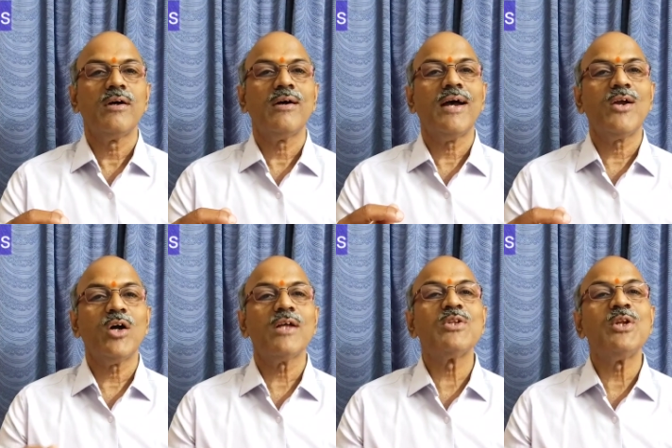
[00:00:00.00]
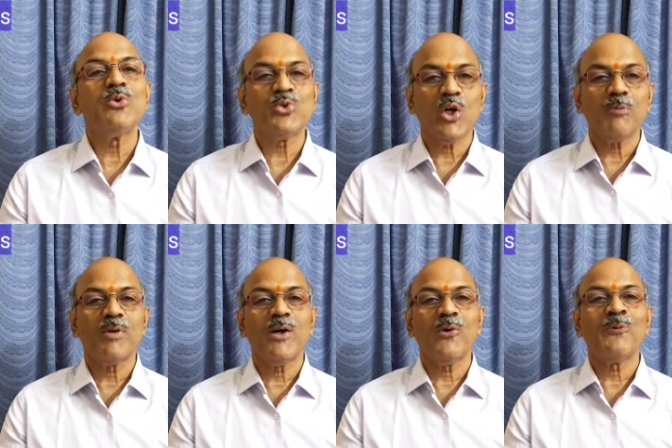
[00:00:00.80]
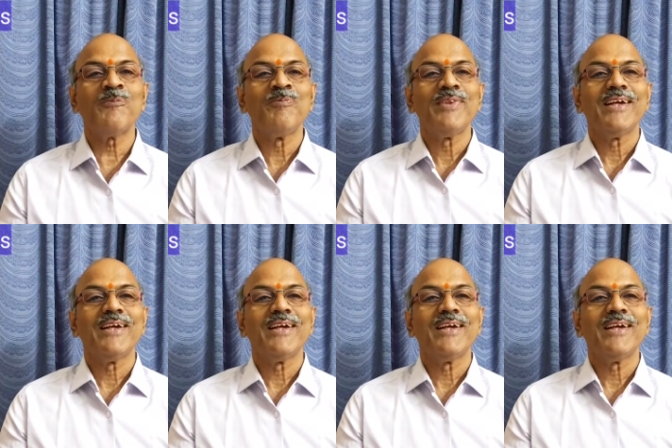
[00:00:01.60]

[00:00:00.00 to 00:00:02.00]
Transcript: I got a new job now